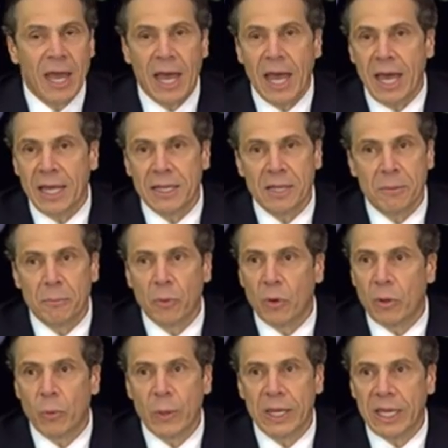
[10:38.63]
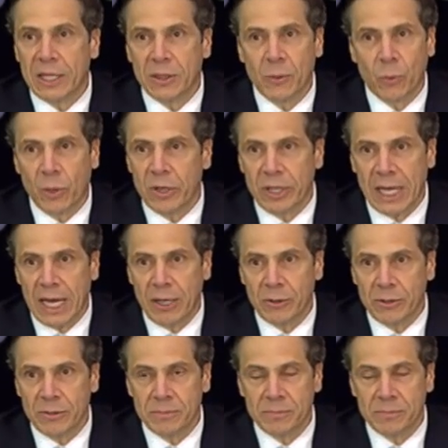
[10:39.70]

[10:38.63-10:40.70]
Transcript: And the more we get the word out,